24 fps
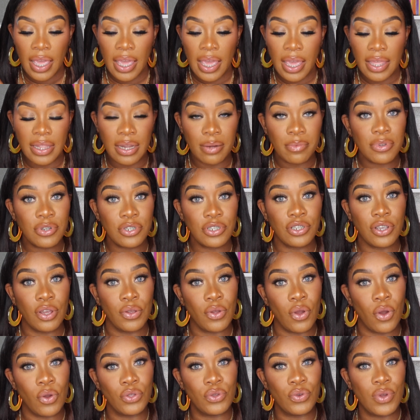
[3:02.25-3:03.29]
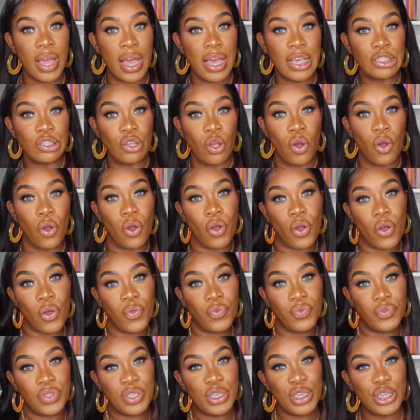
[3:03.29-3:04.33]
and then I'm going to show you guys all
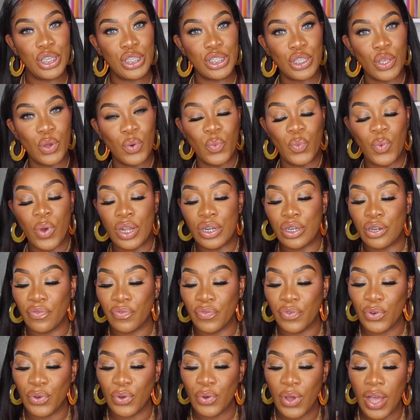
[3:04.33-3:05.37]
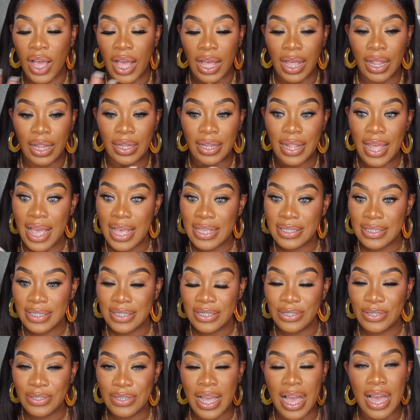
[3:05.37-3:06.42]
these wonderful
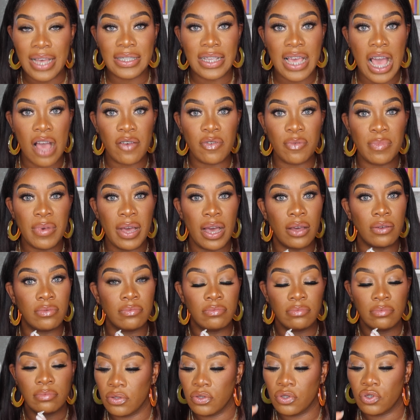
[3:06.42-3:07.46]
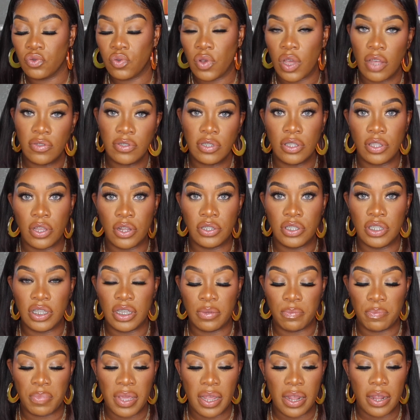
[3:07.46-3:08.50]
glasses. You guys, I have about 12 to
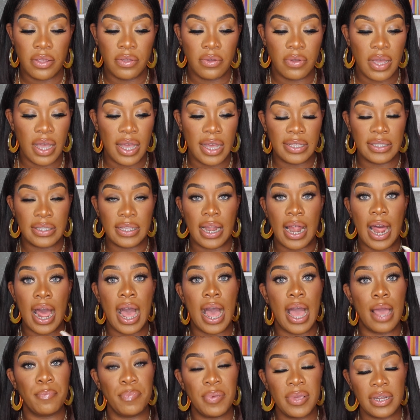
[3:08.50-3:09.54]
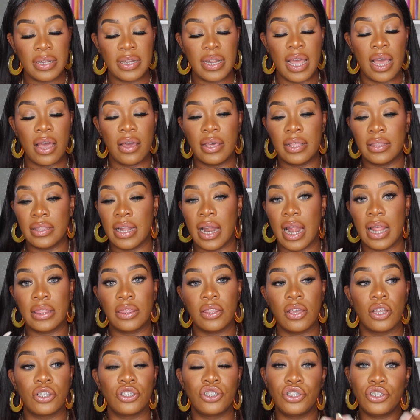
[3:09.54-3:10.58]
13 pair, you guys, that I picked out and that I
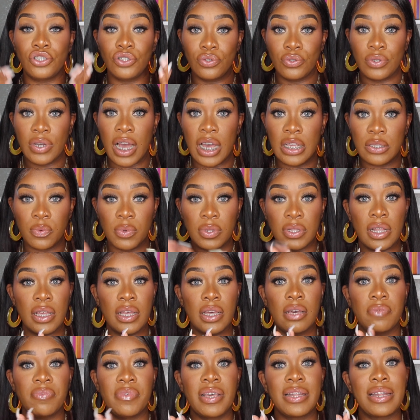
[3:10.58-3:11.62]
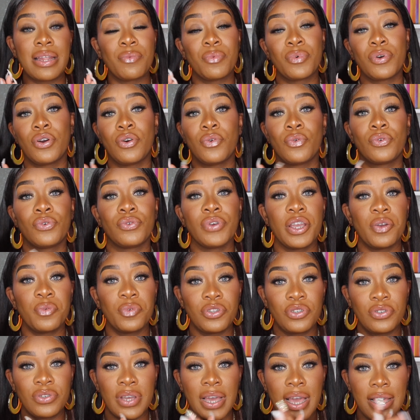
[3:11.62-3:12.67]
thought you guys would love and that will go great
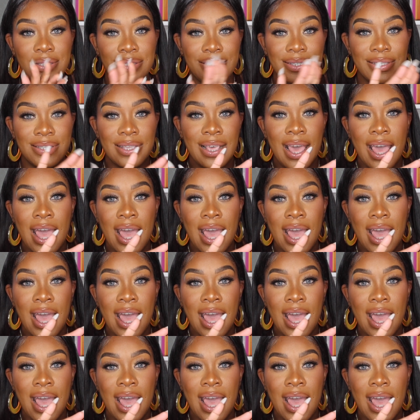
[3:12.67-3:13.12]
with you guys'